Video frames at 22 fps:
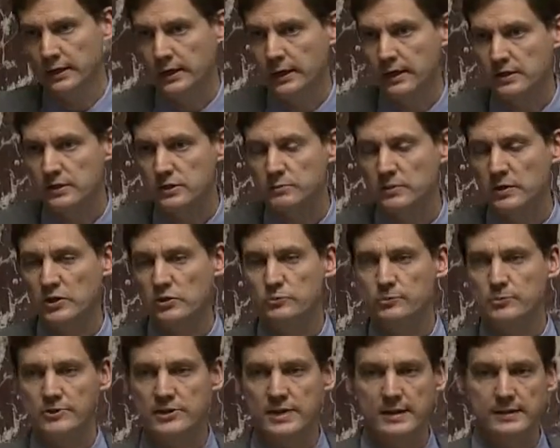this bill is
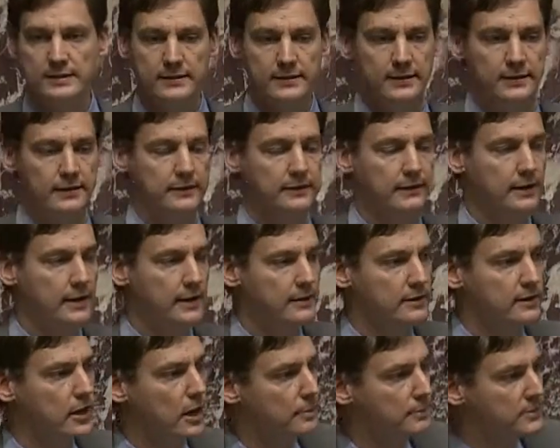presented and
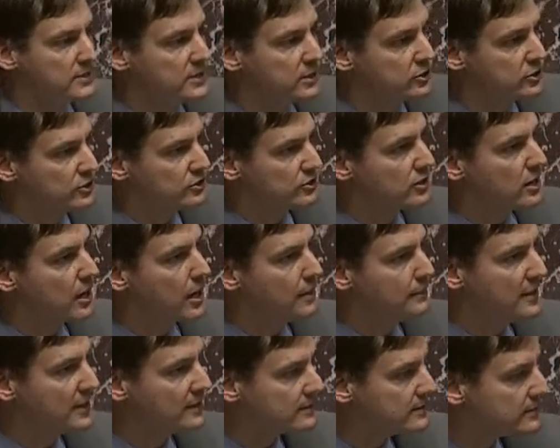the opposition's
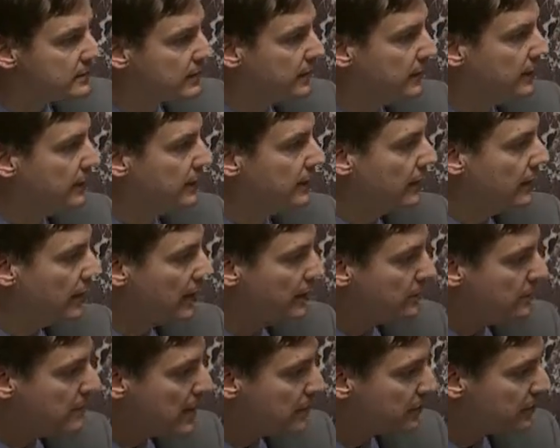comments.
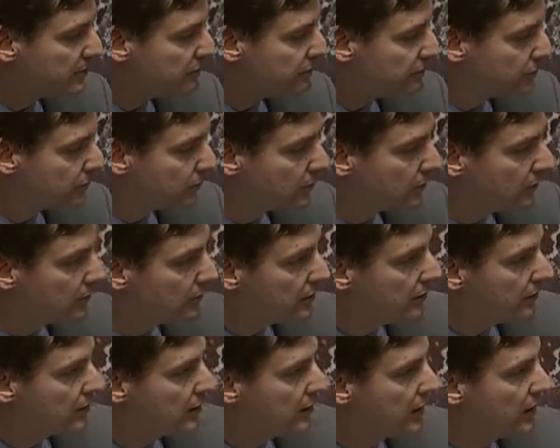The member for
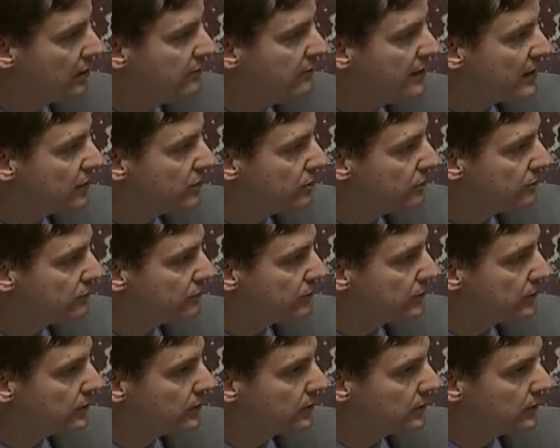
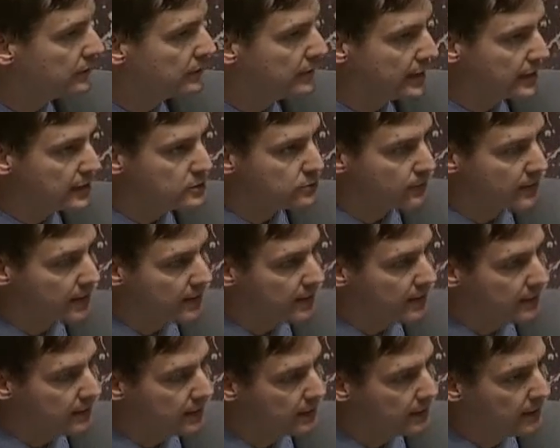Vancouver
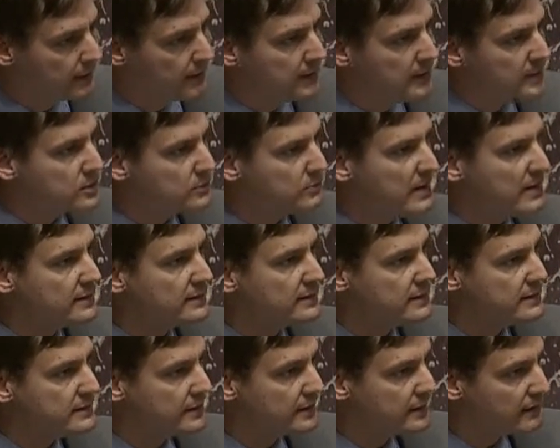Kingsway spent a
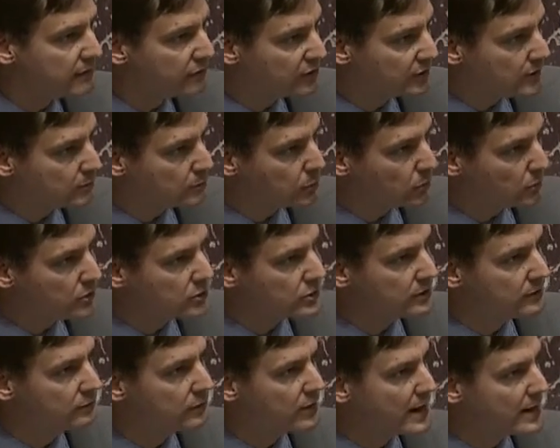significant
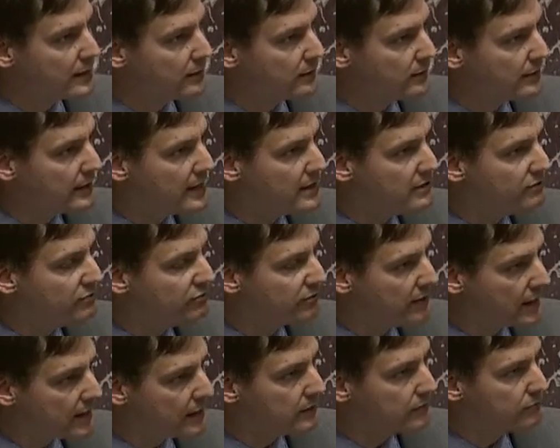portion of her adult life
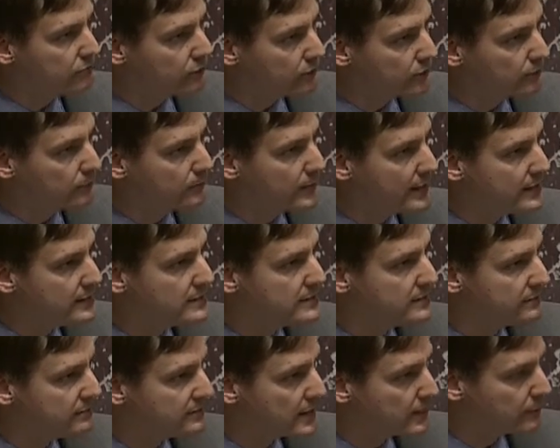fighting for the rights
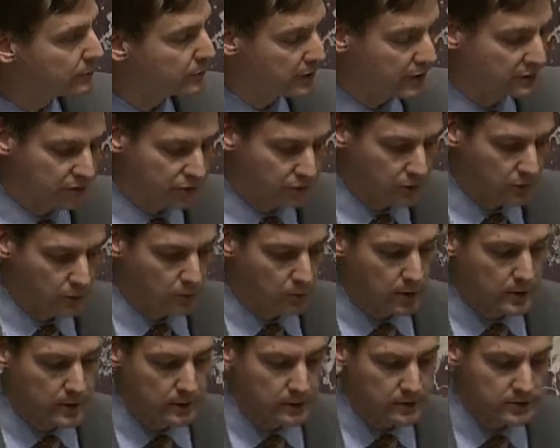of temporary foreign
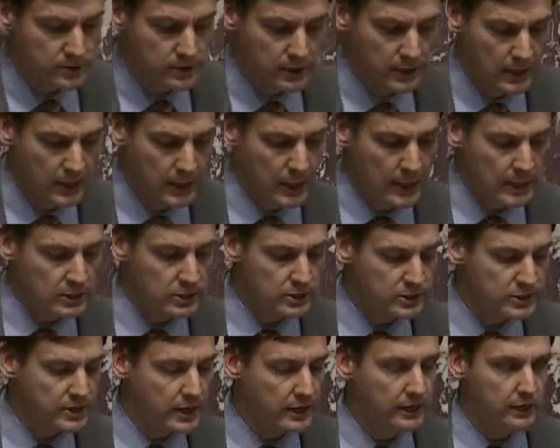workers.
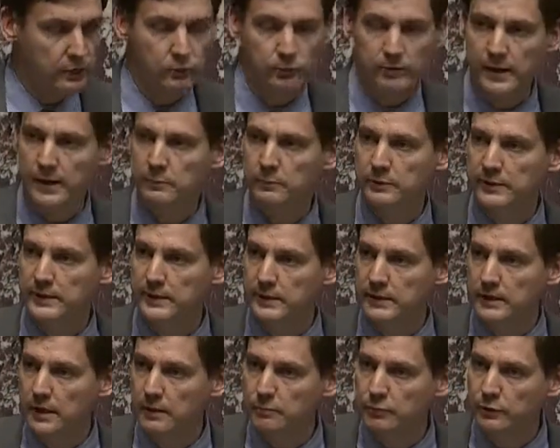She's done
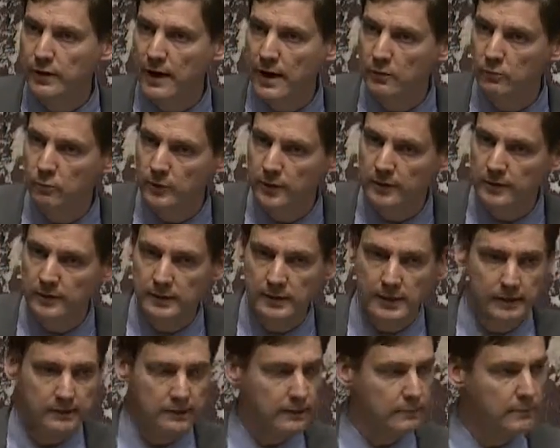incredibly proud work that
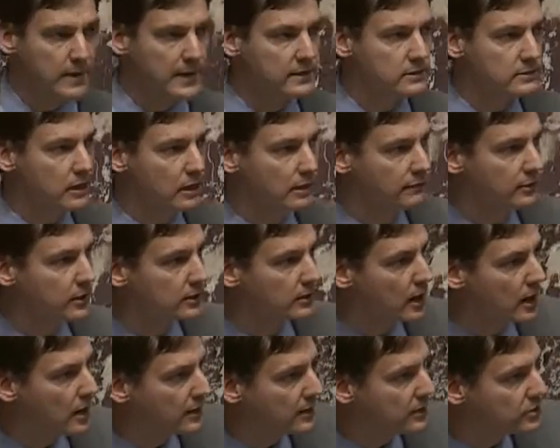I think makes all of our
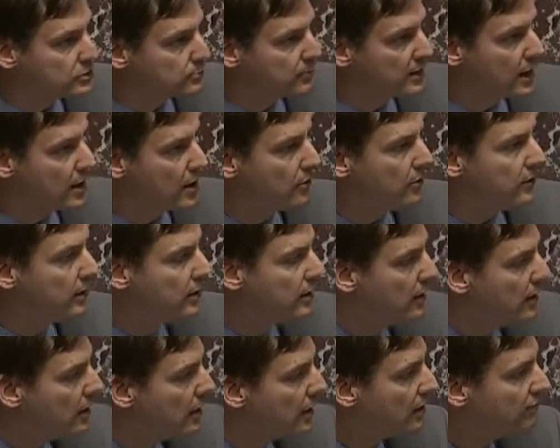caucus proud
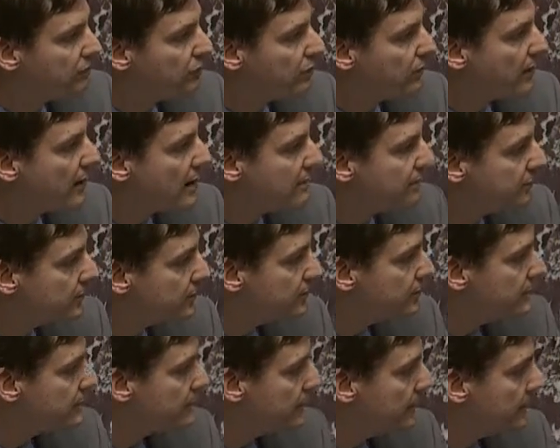of her
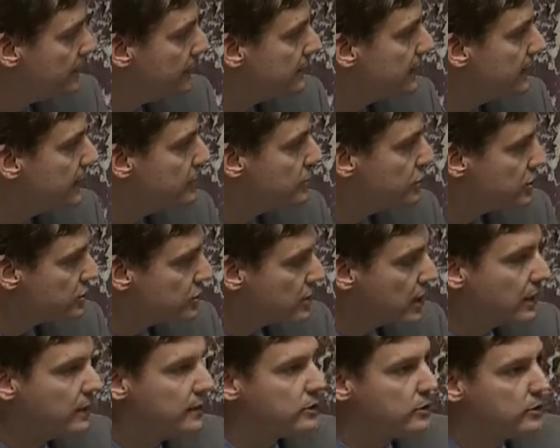efforts. And she's
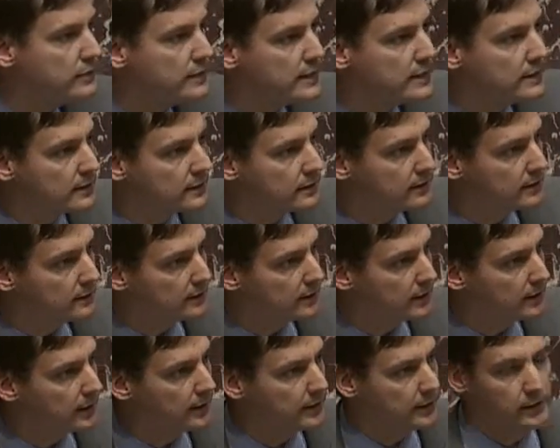not unique
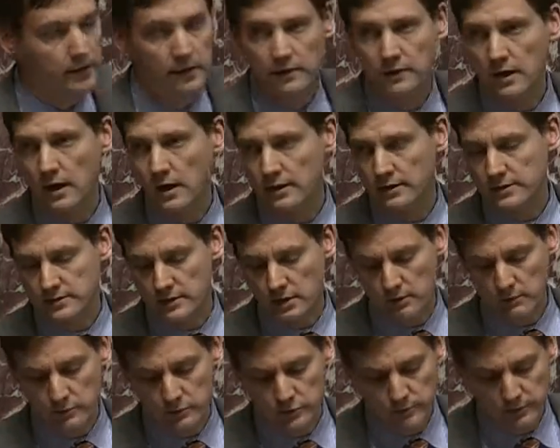in our caucus,
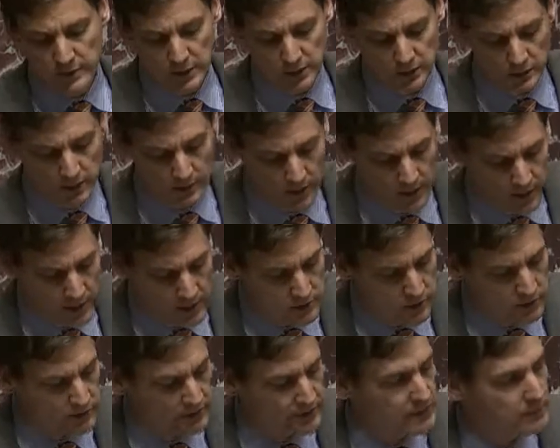Honourable Speaker.
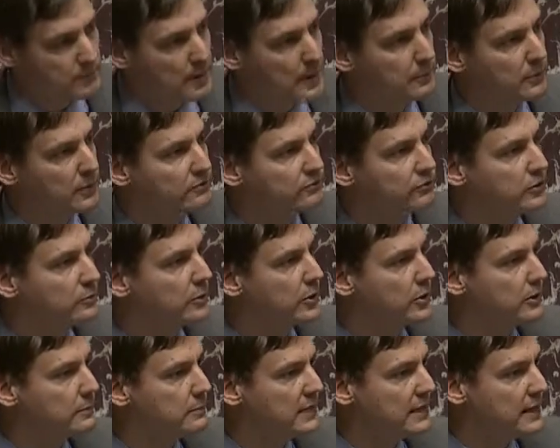Certainly the member for
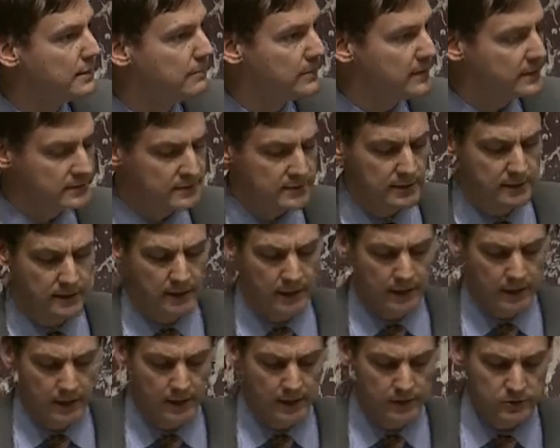Burnaby Edmonds,
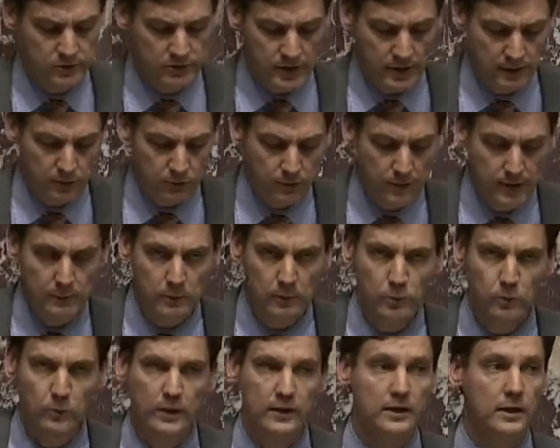who's done incredible
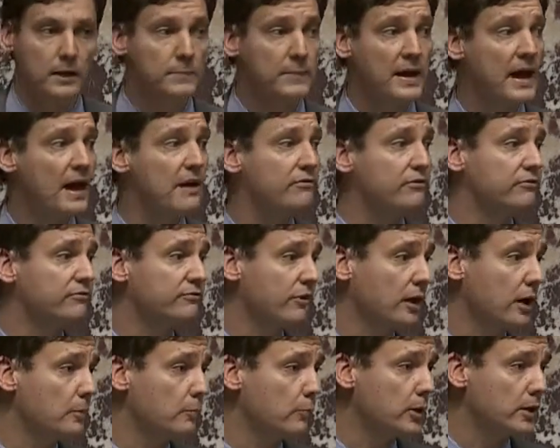work on behalf of
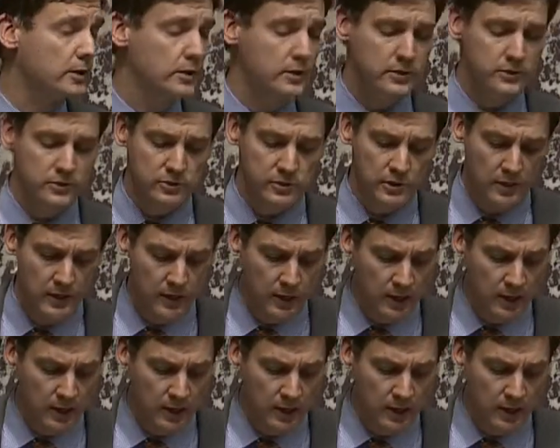farm workers,